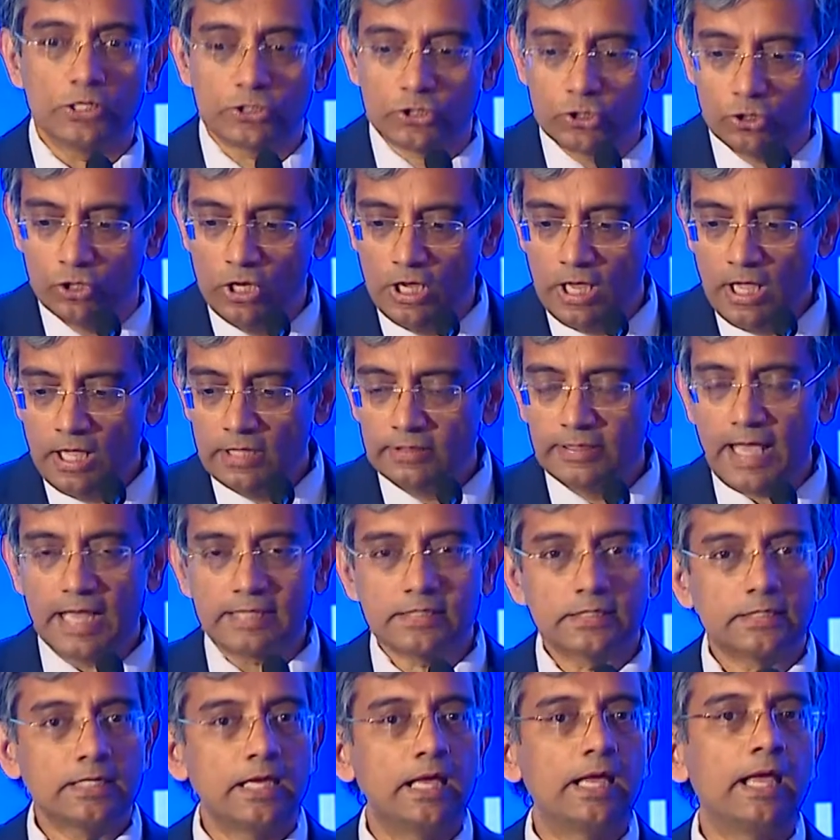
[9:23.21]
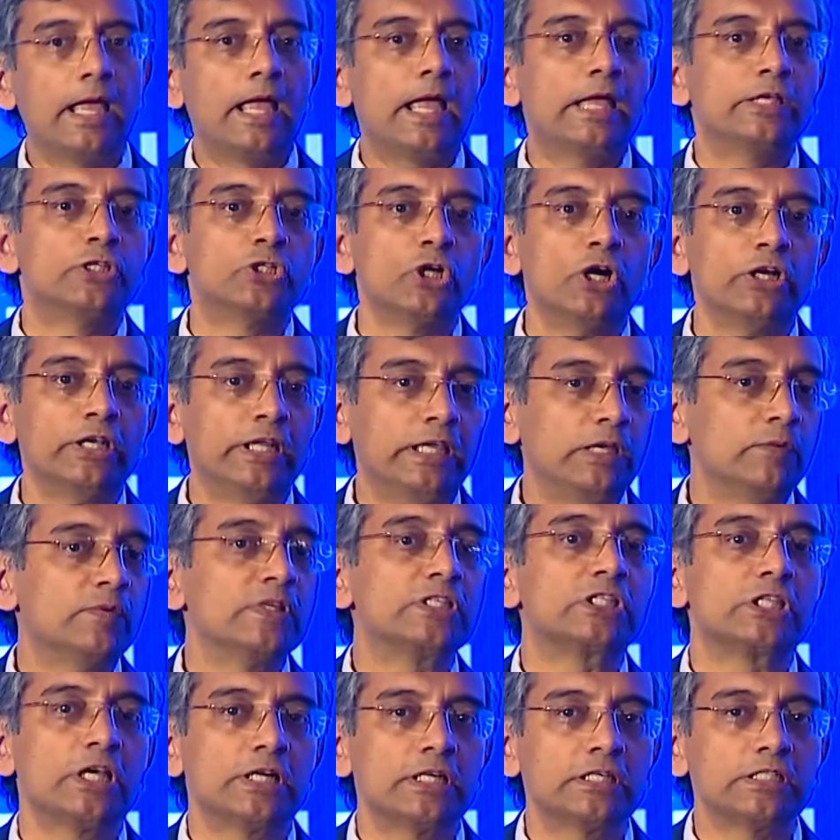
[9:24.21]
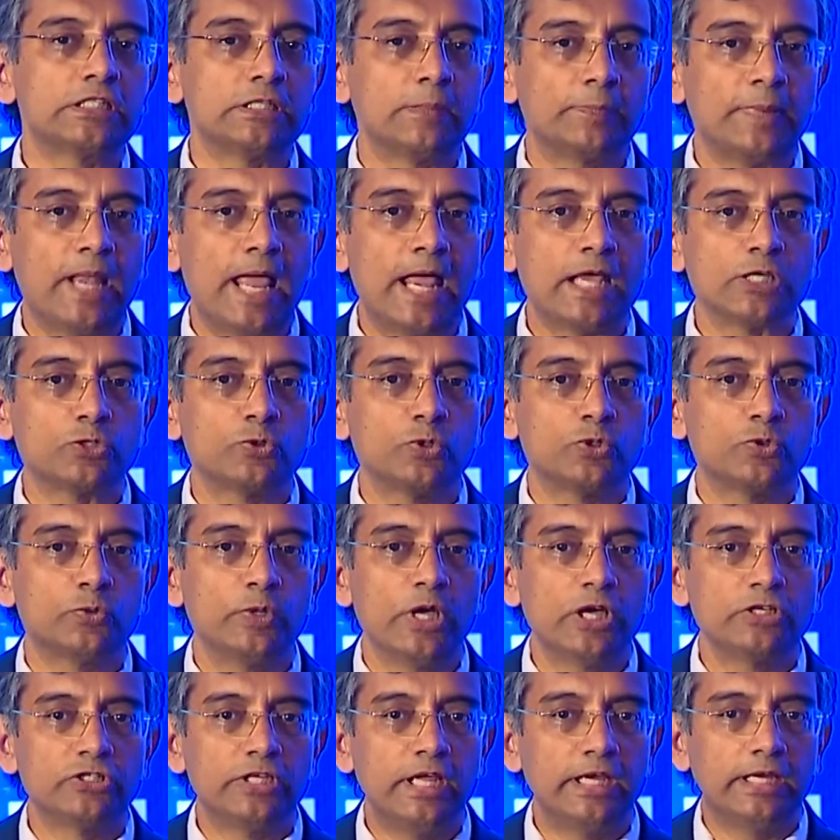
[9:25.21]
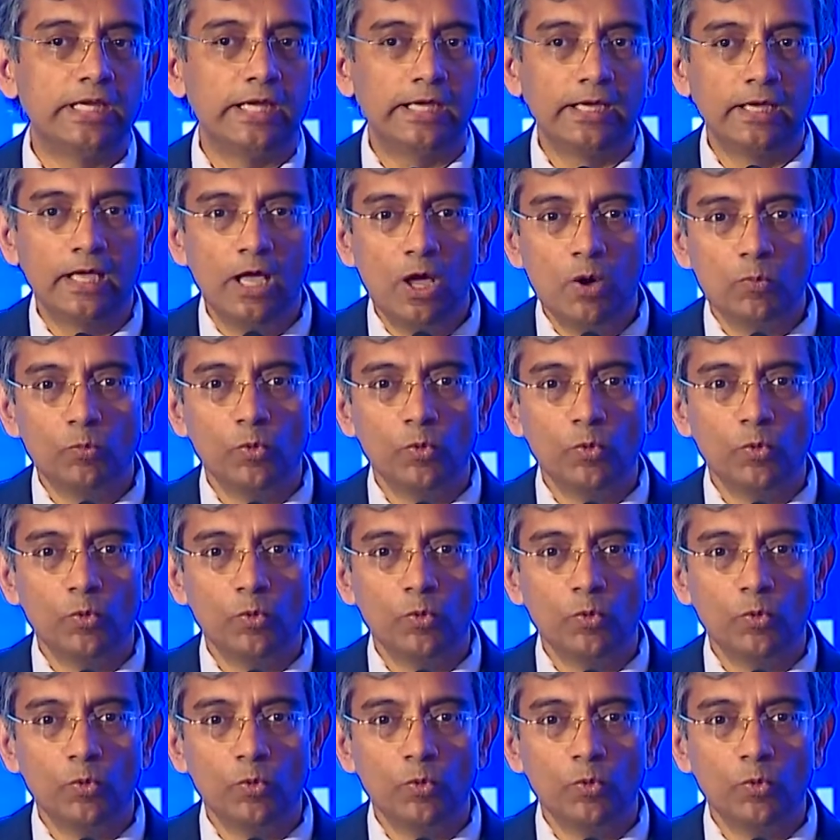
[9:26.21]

So that's a journey with certain suppliers which we are taking,